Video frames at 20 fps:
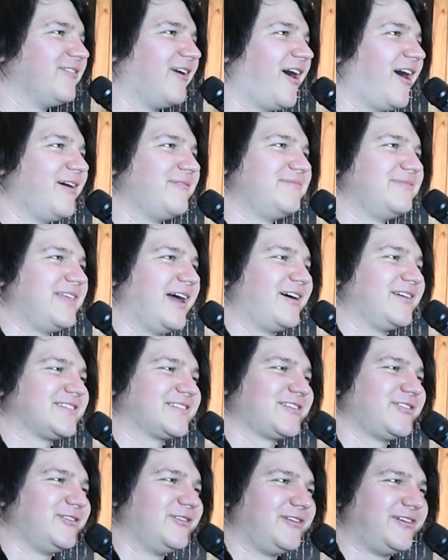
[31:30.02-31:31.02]
Rob. That
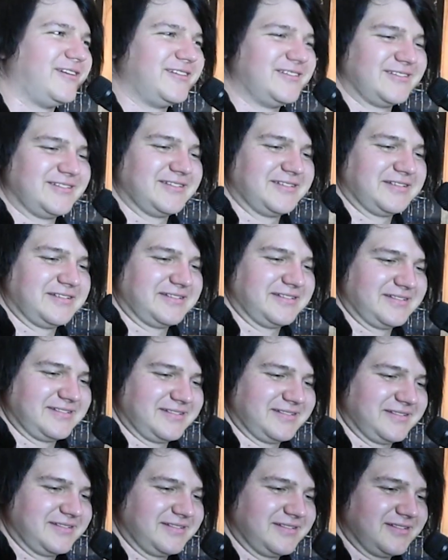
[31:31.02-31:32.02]
was cool.
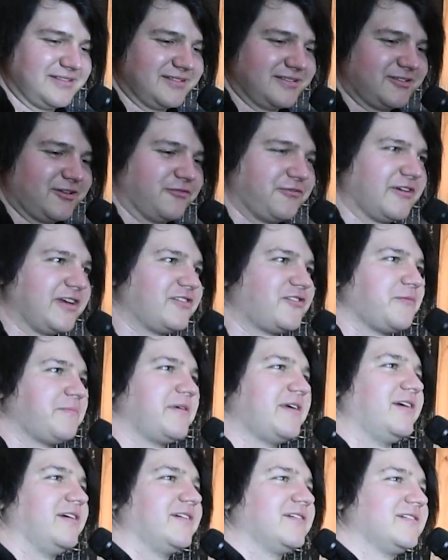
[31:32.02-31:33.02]
Don't forget your
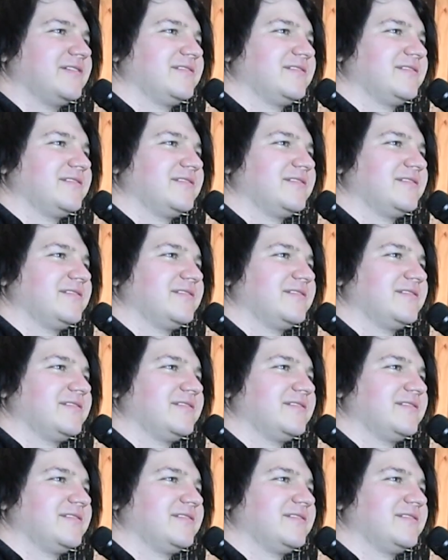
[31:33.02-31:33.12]
beer.